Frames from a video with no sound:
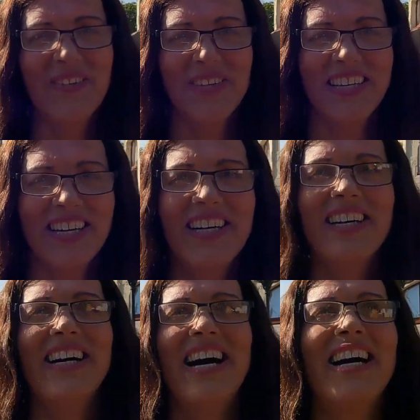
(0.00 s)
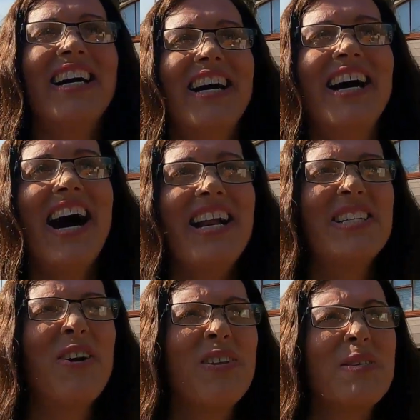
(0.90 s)
And
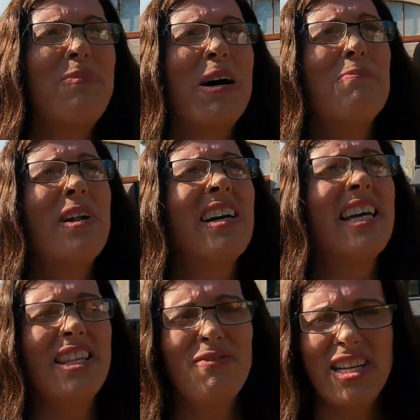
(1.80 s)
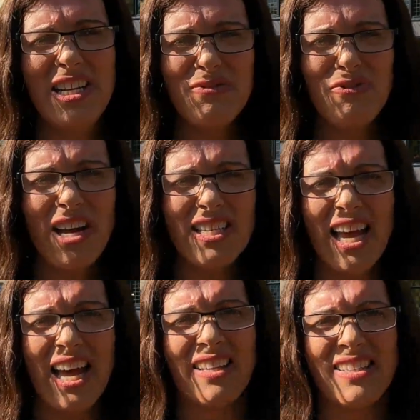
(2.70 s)
he's got this butt plug in his right
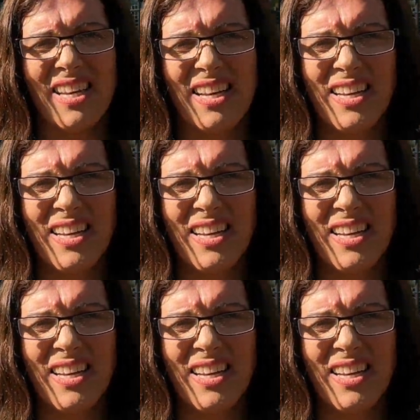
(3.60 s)
hand.